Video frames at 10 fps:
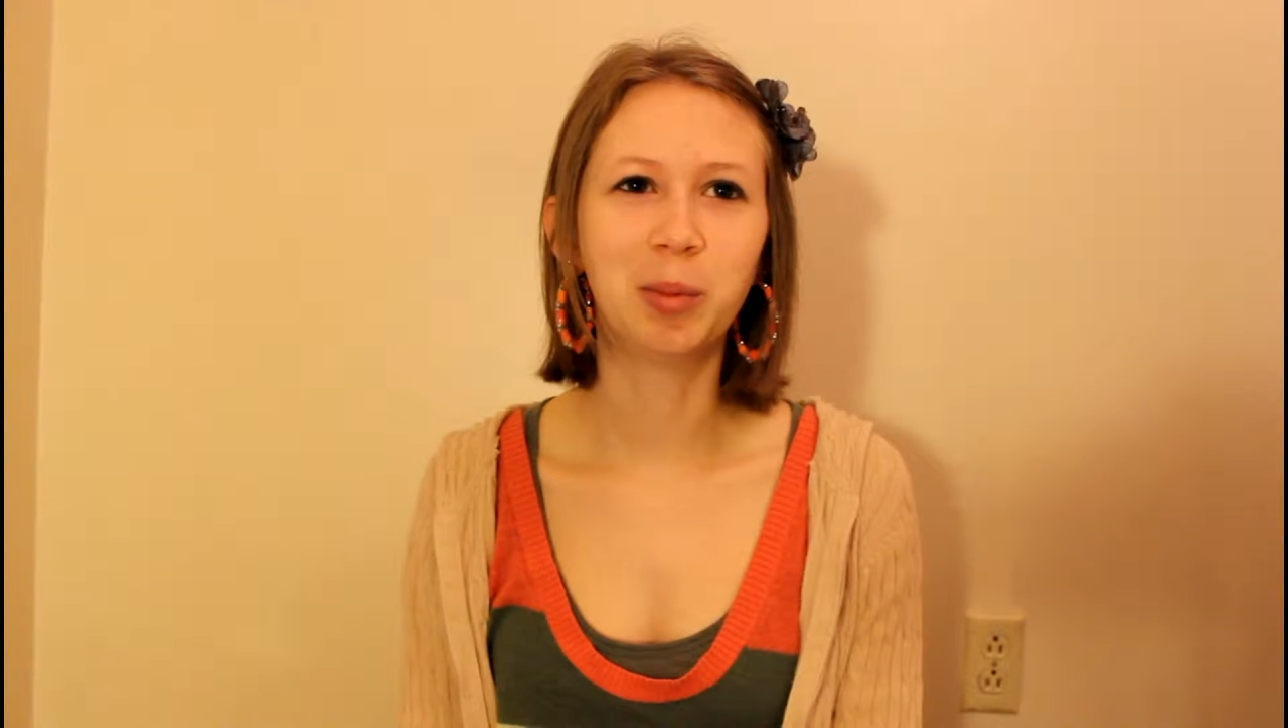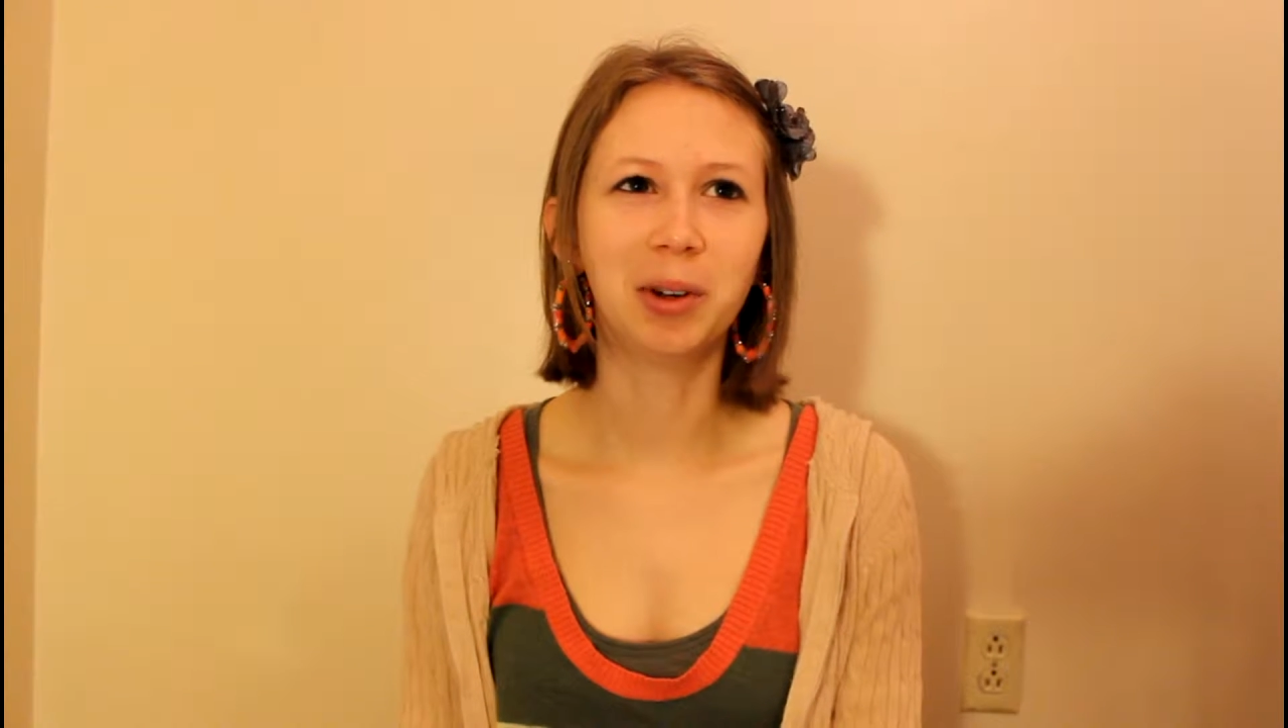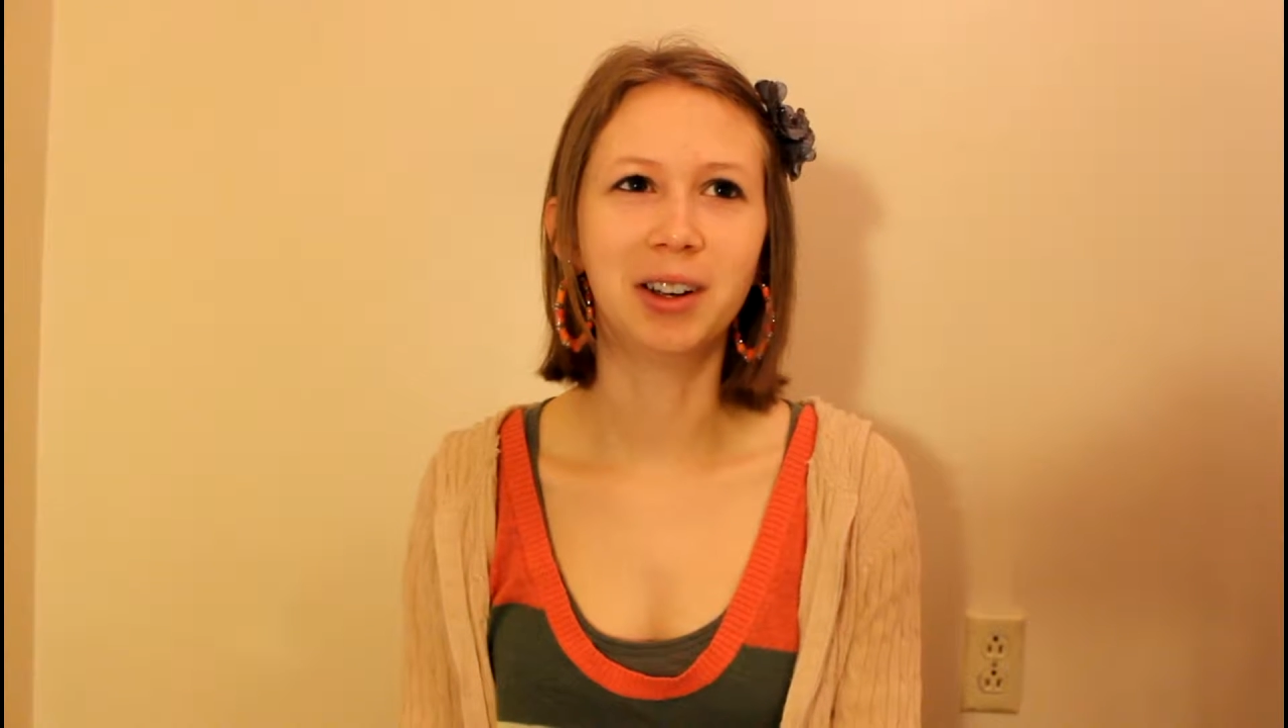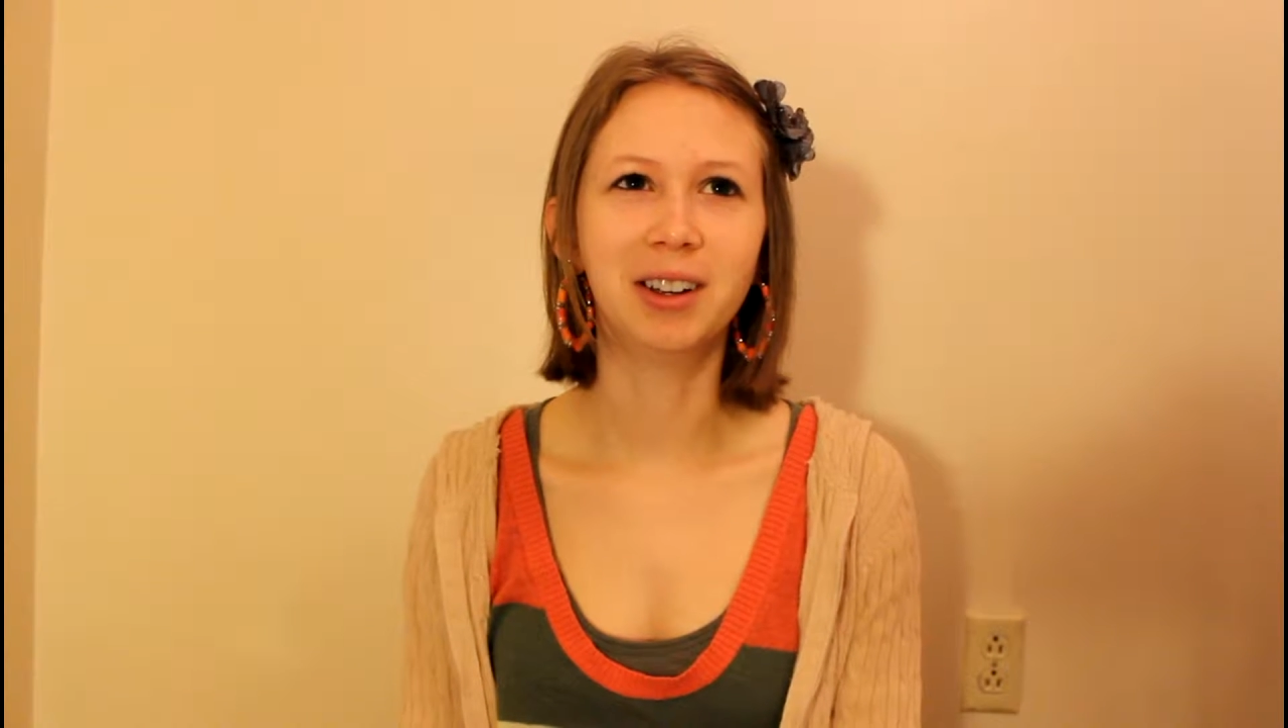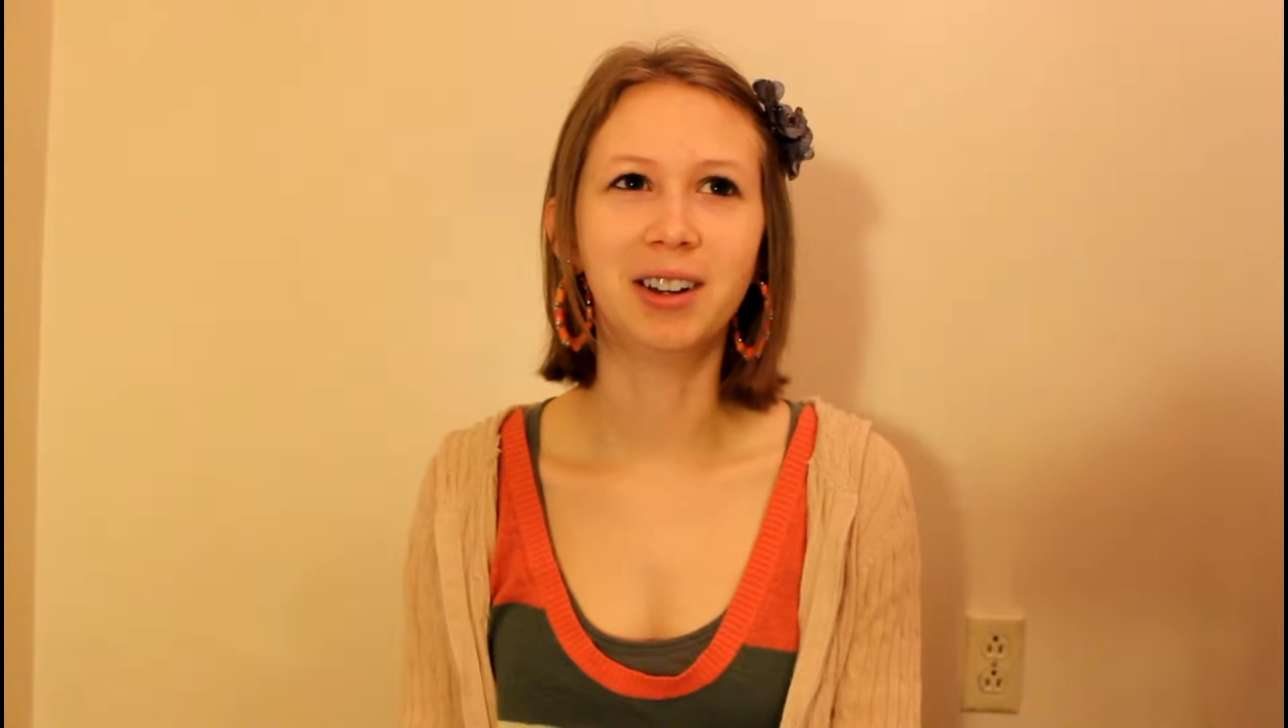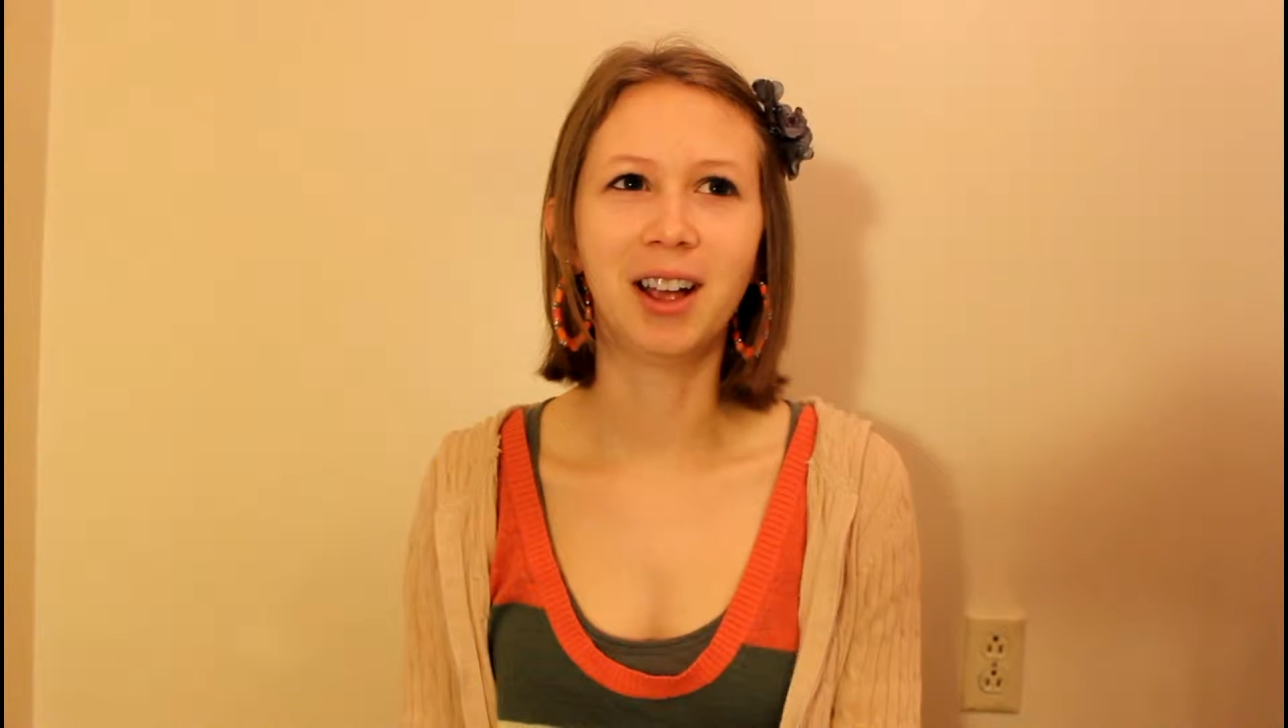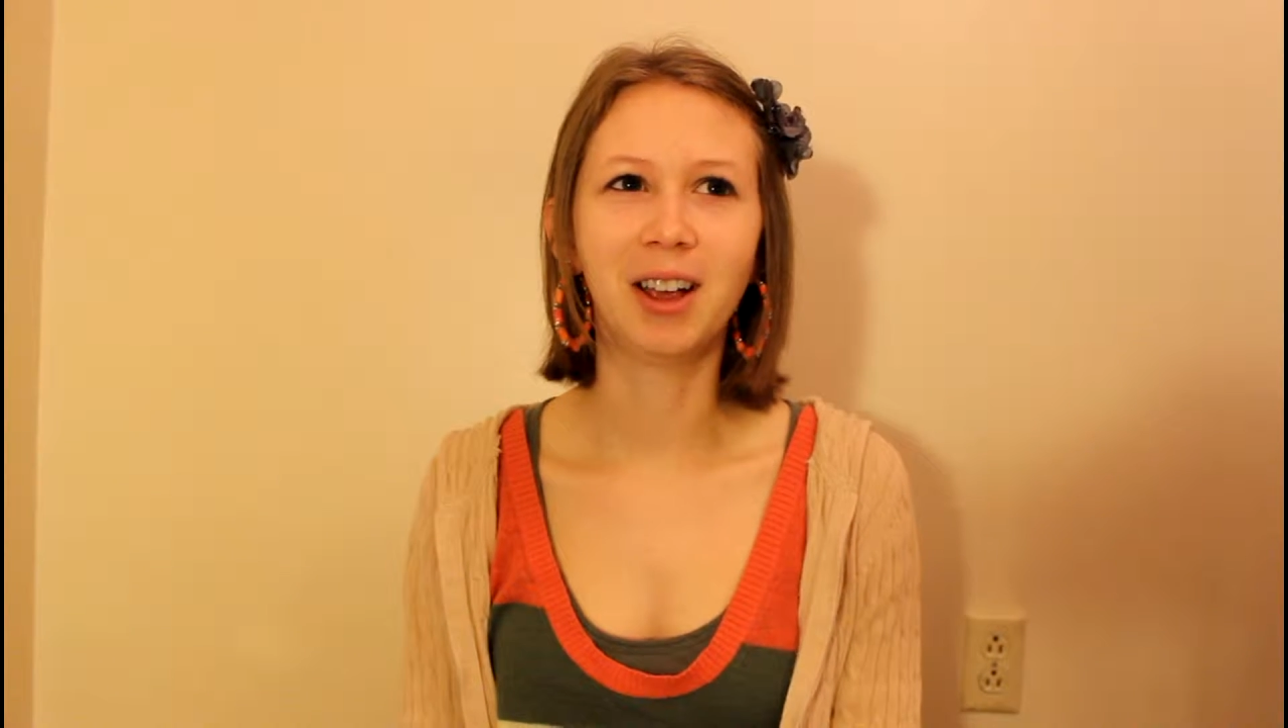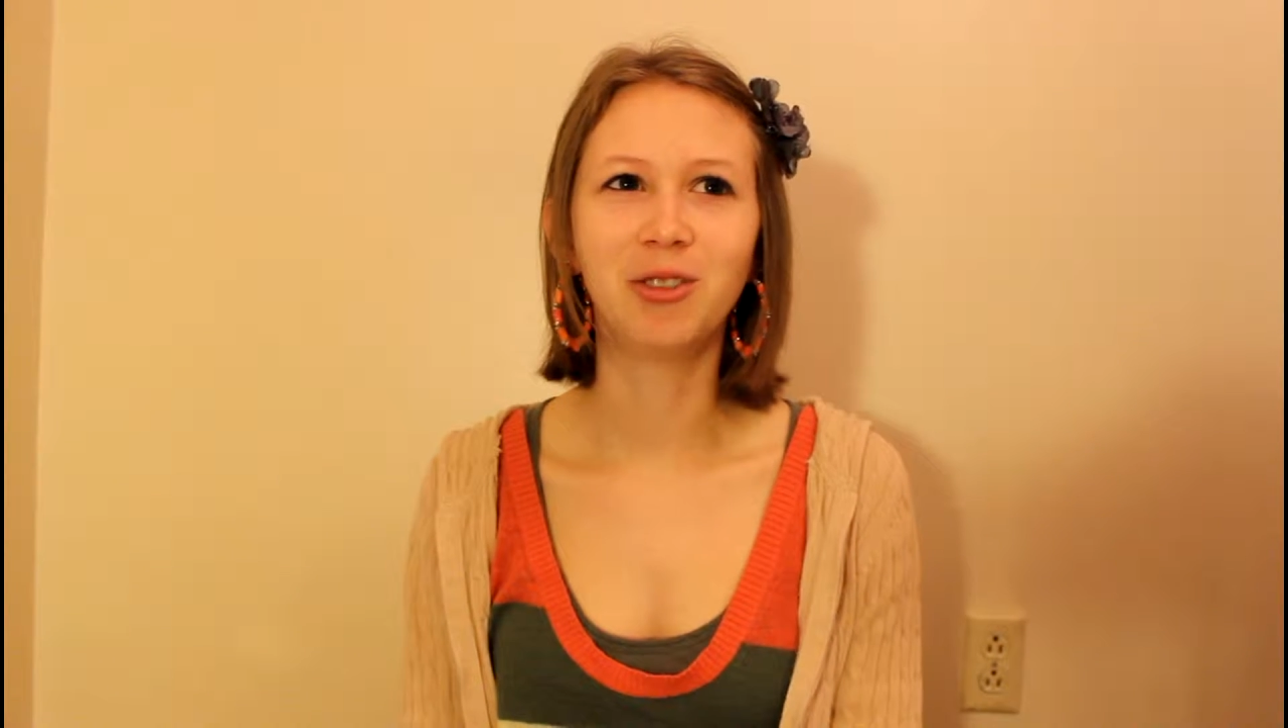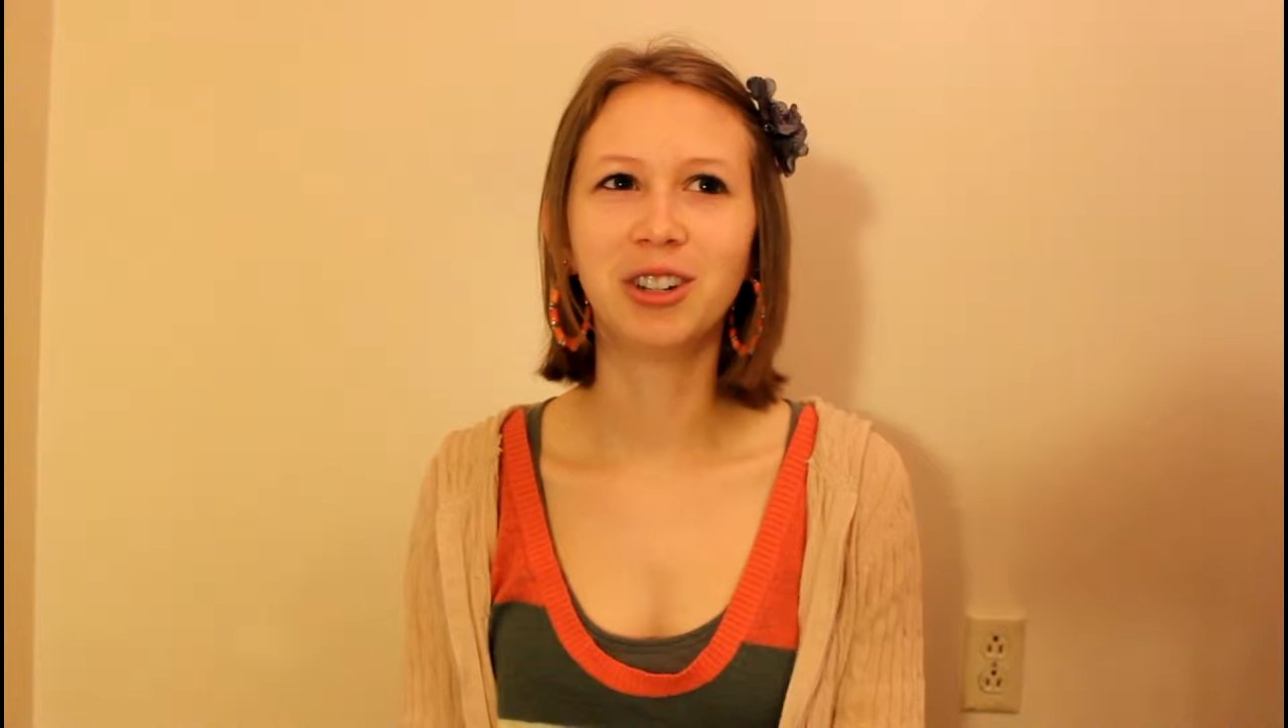but I